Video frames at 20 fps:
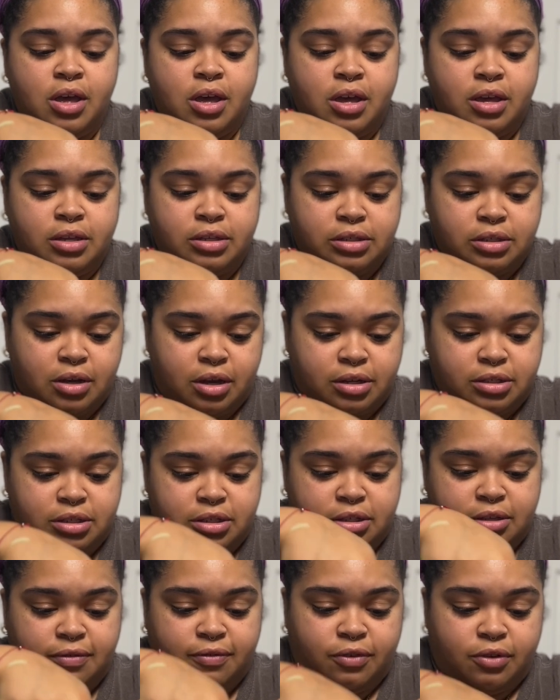
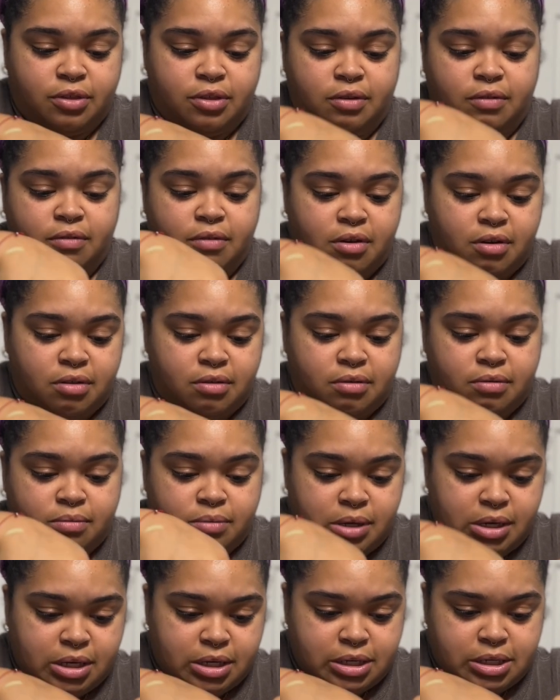sauces for the other
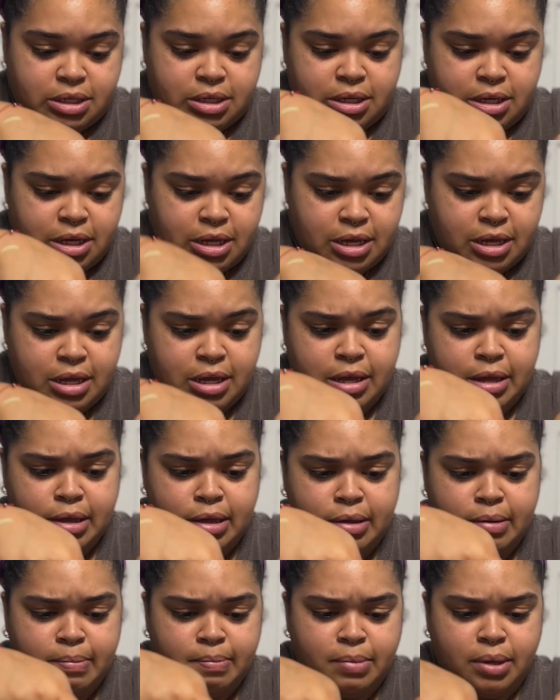weeks.
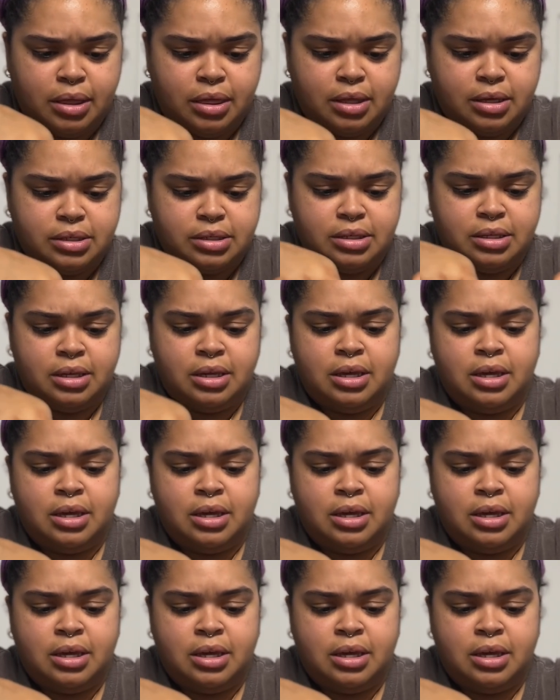But this